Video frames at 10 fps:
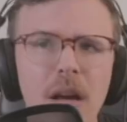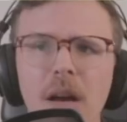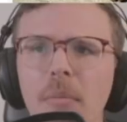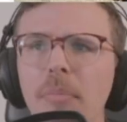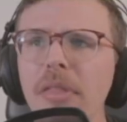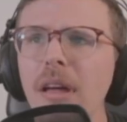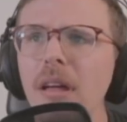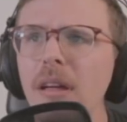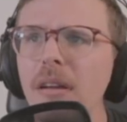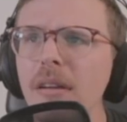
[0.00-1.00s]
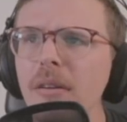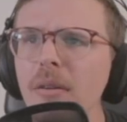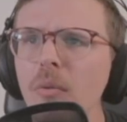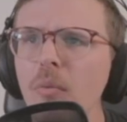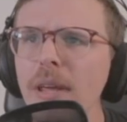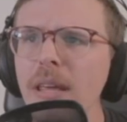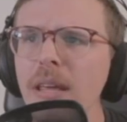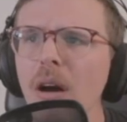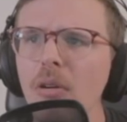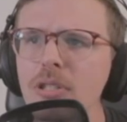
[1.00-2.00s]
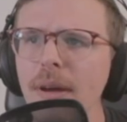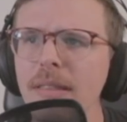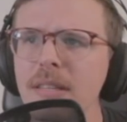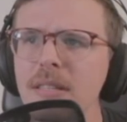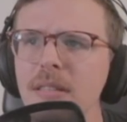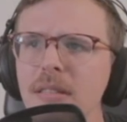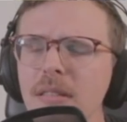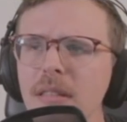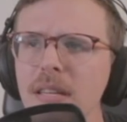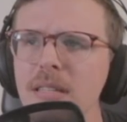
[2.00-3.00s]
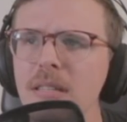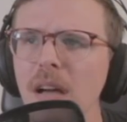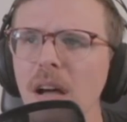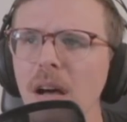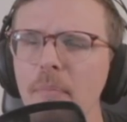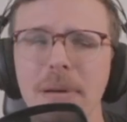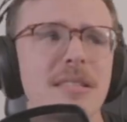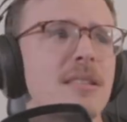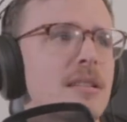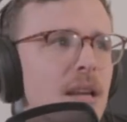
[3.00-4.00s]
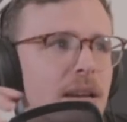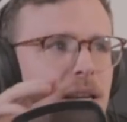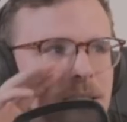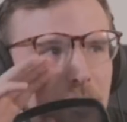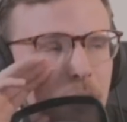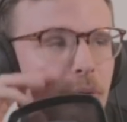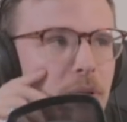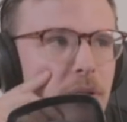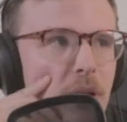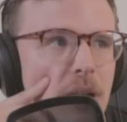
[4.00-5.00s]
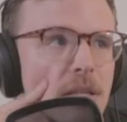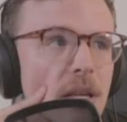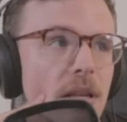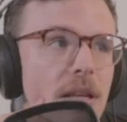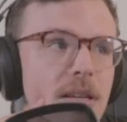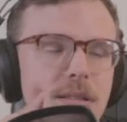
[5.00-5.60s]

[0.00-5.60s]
But then we also had this business idea. Tell me what you guys think of this.